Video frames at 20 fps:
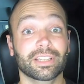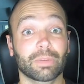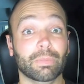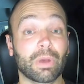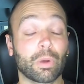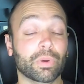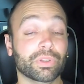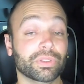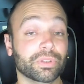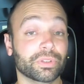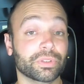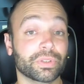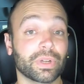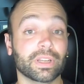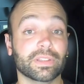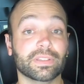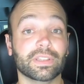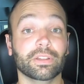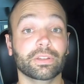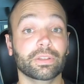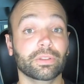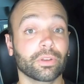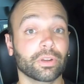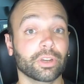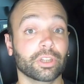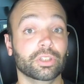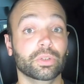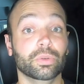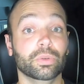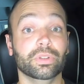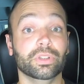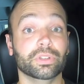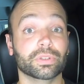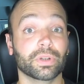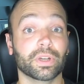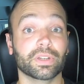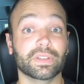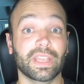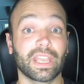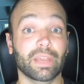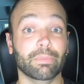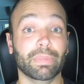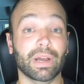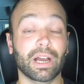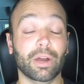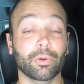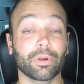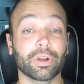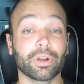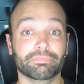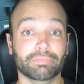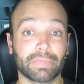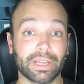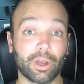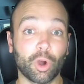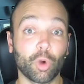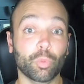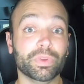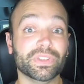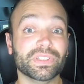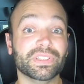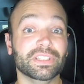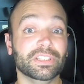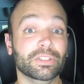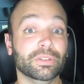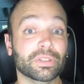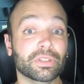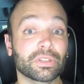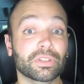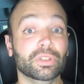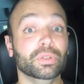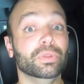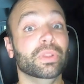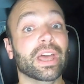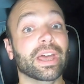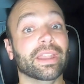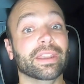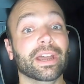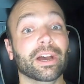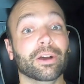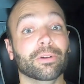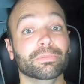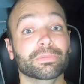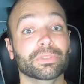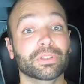about what they're trying to tell you they're going to do to the truck to add power. My hope is that you can do that now.